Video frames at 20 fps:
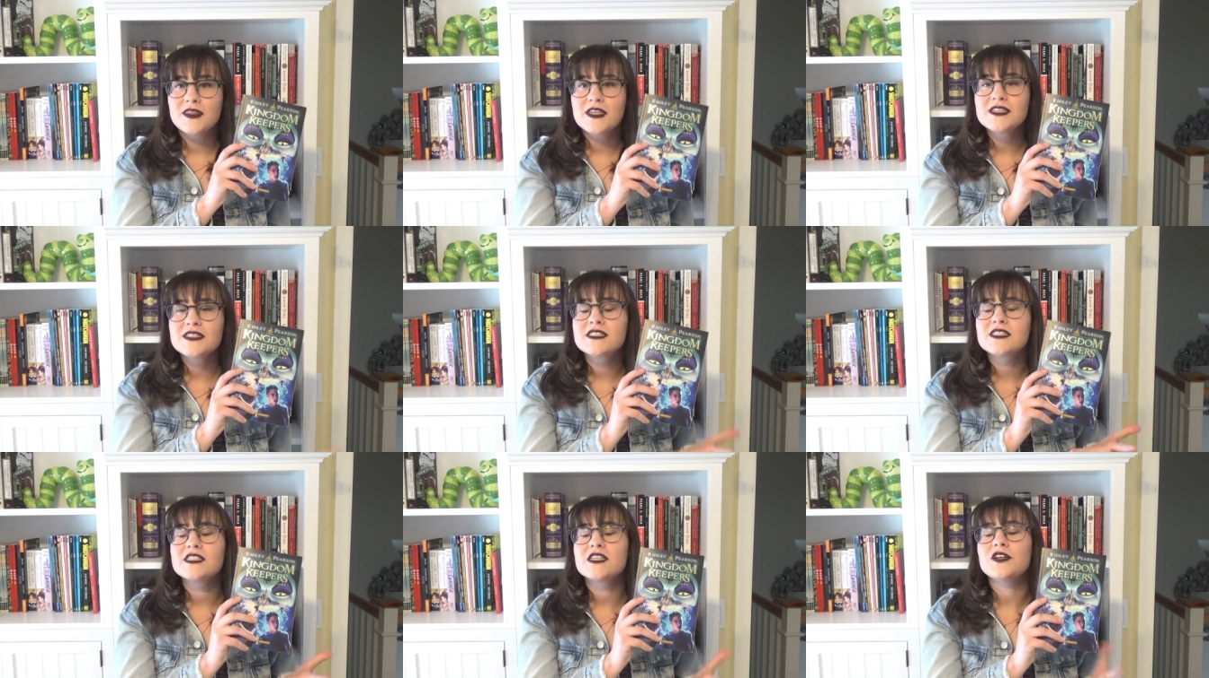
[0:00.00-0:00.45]

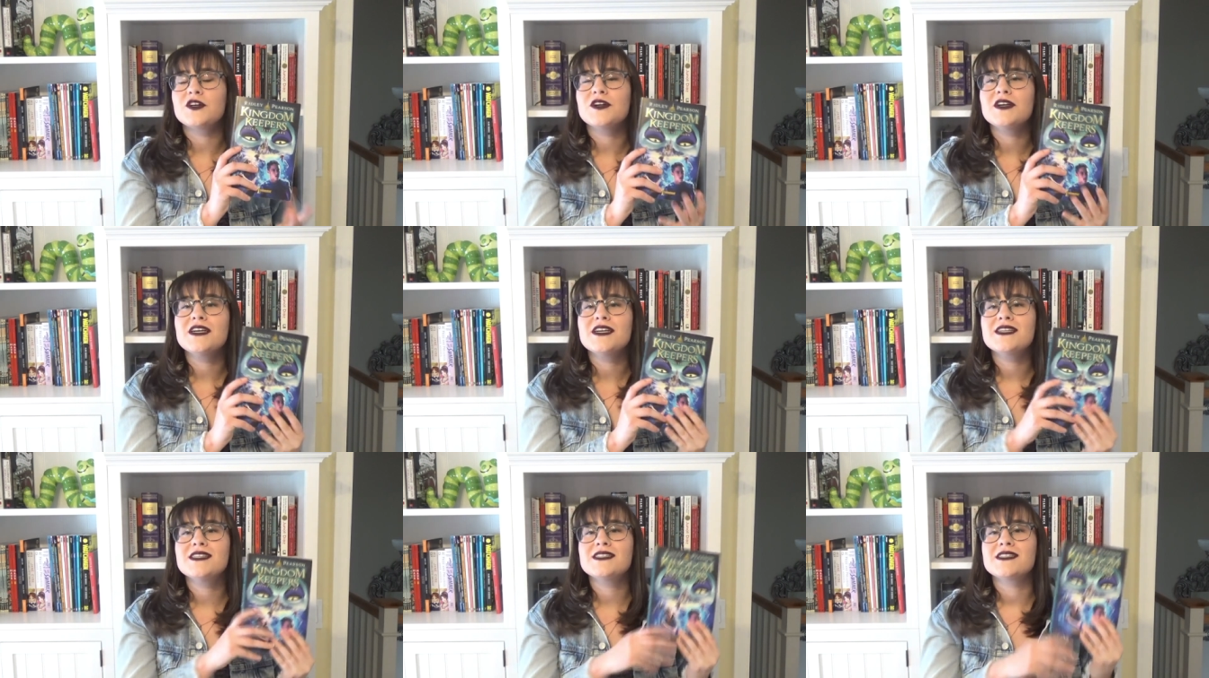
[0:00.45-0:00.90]
This
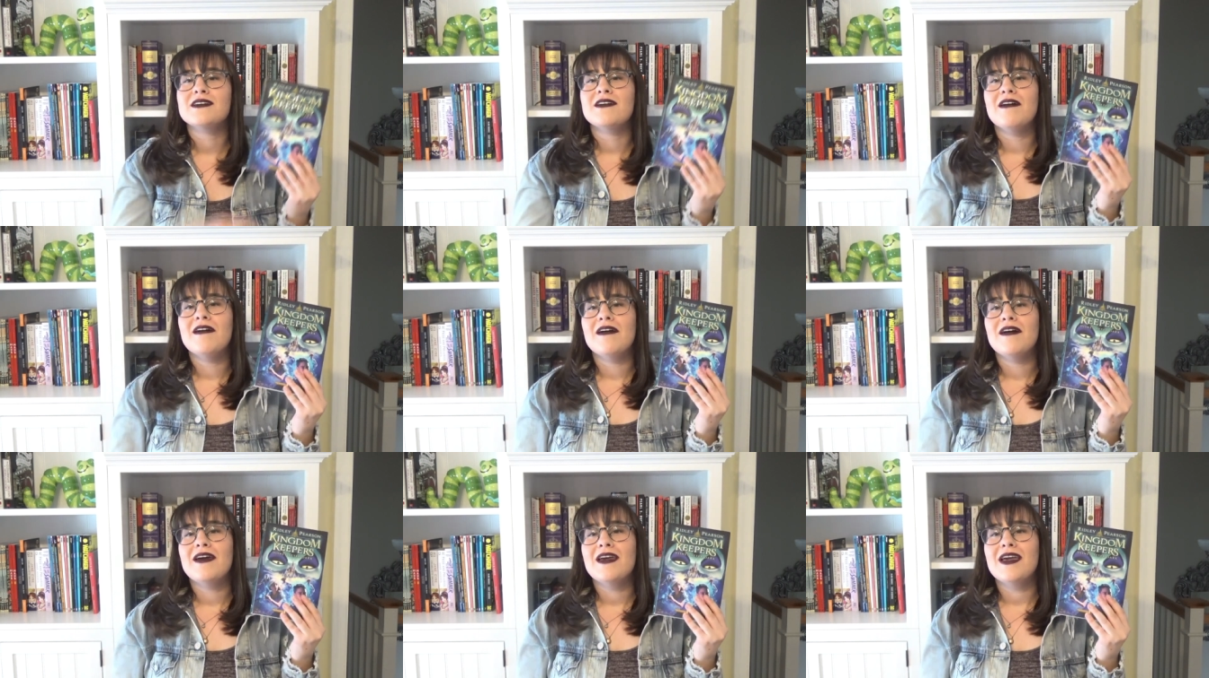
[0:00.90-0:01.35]
series
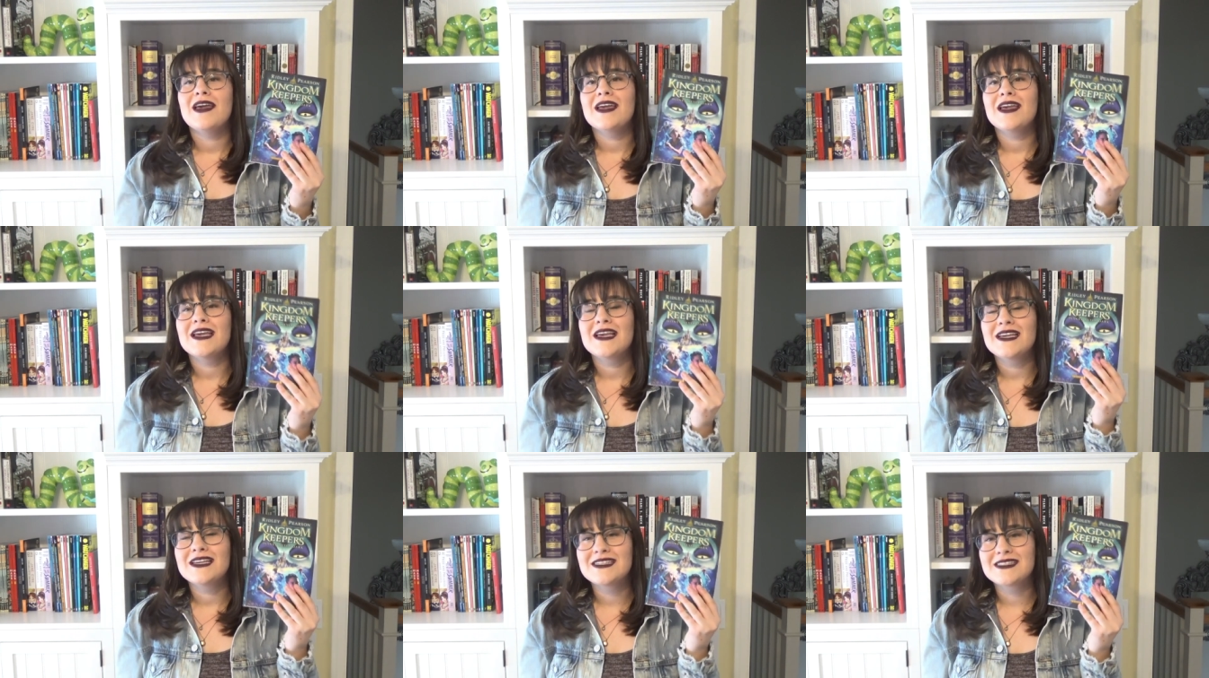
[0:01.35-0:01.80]

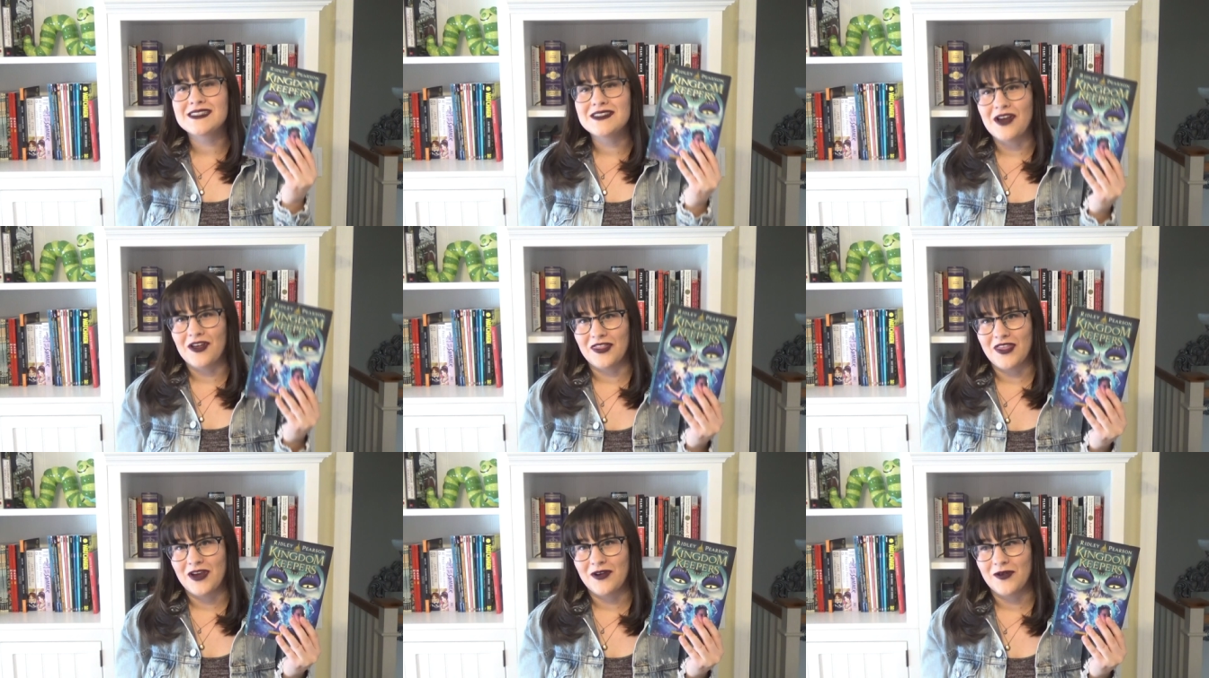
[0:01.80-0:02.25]
is
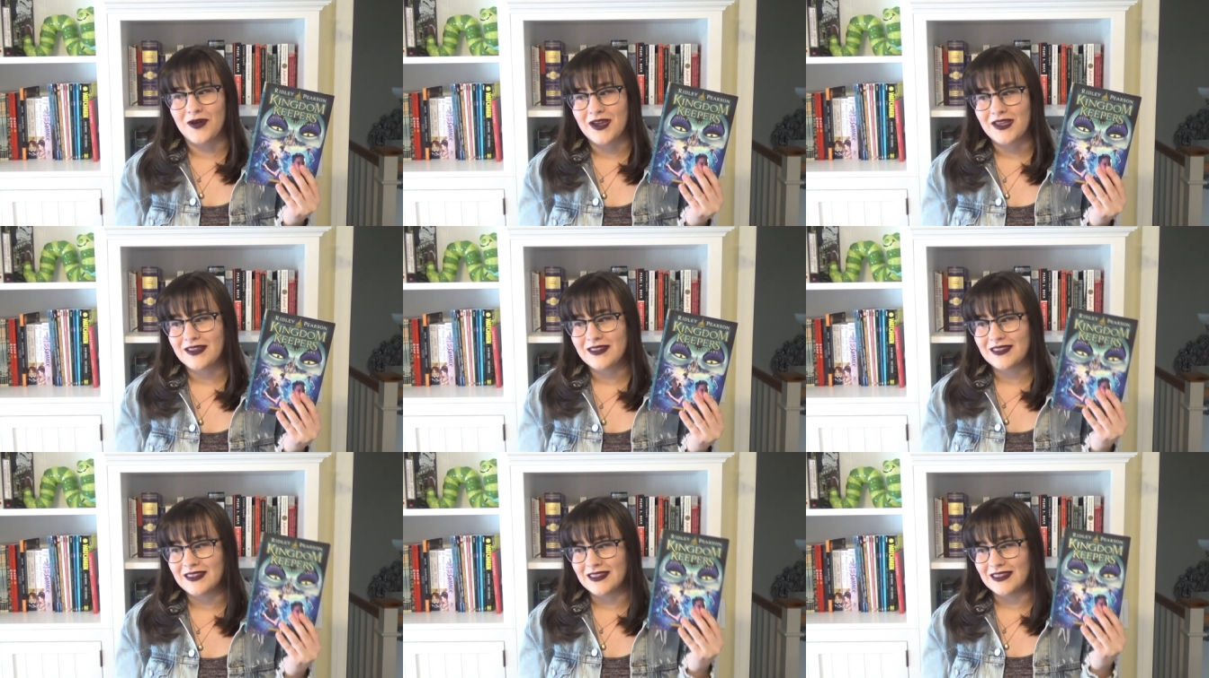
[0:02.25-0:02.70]
not that
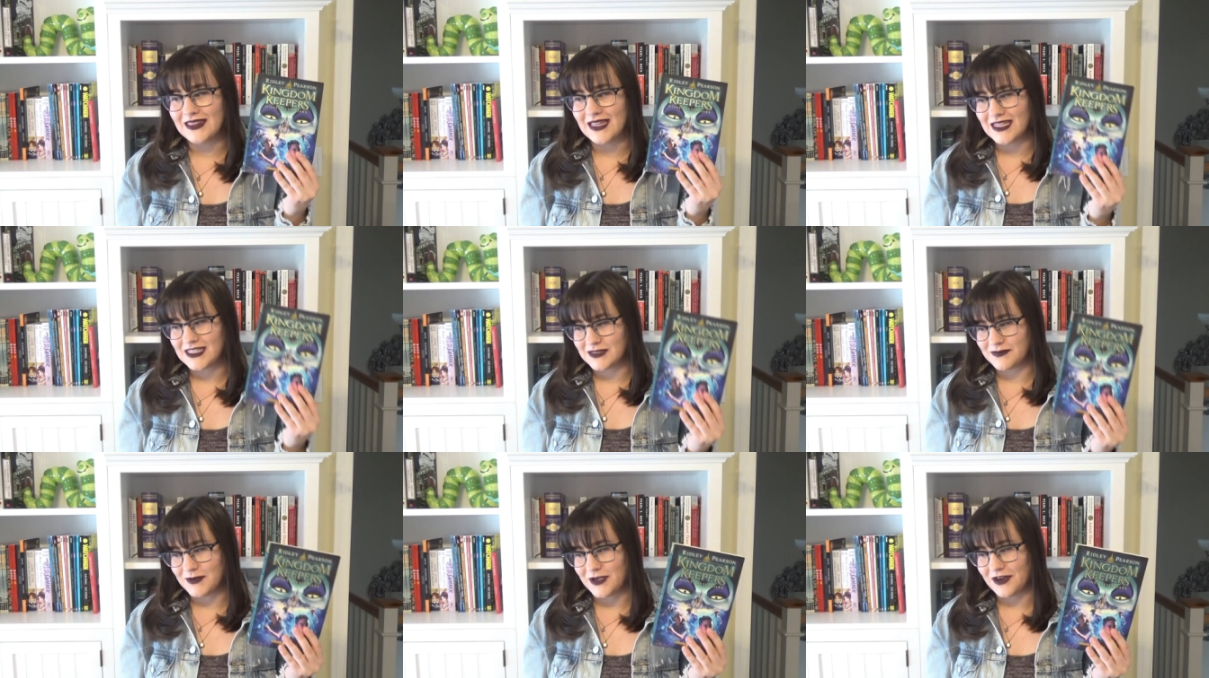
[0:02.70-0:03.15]
great
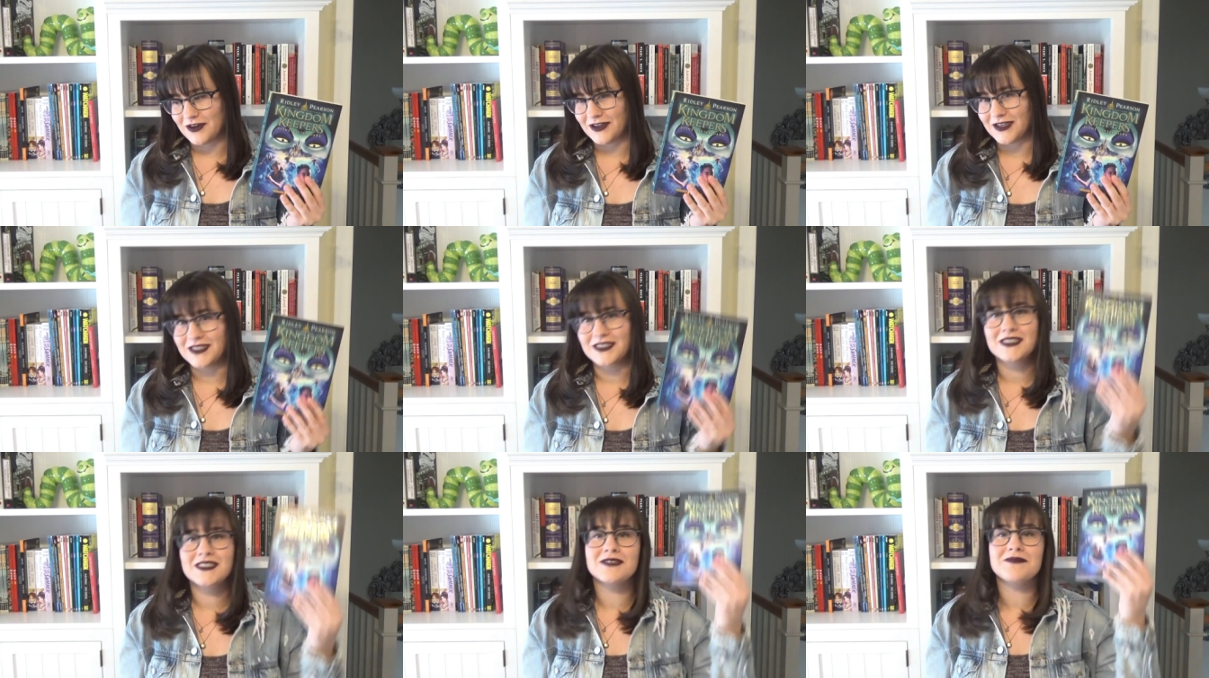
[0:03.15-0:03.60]
let's be
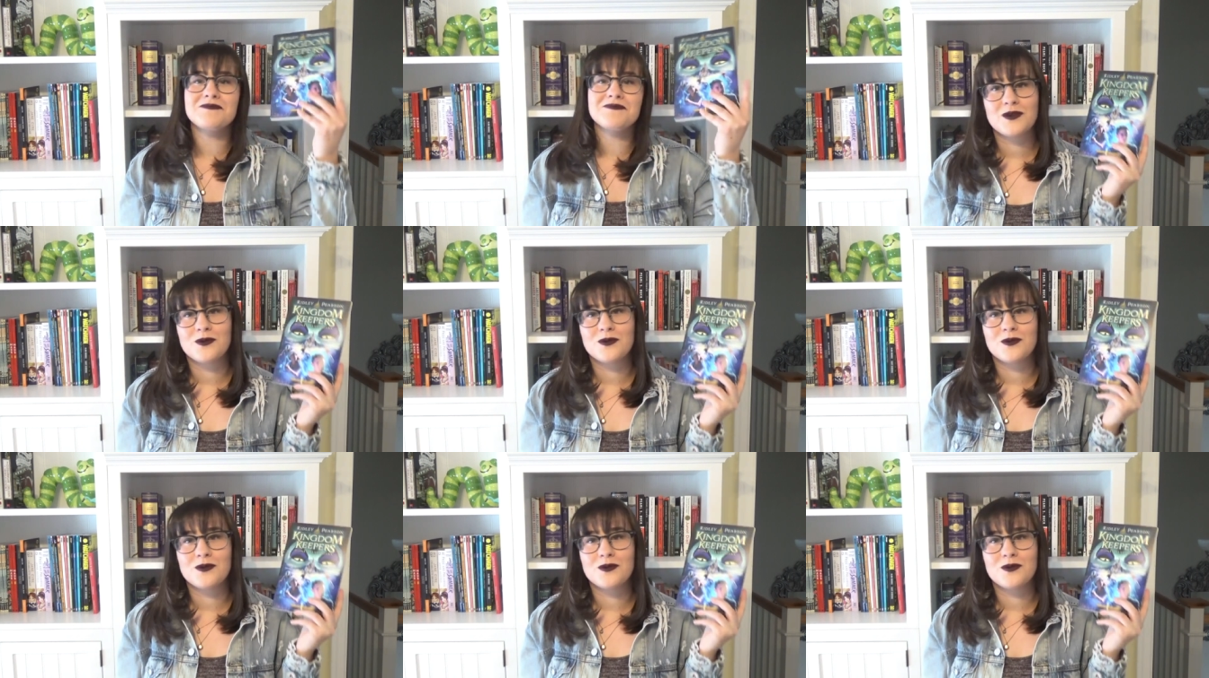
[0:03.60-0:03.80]
honest.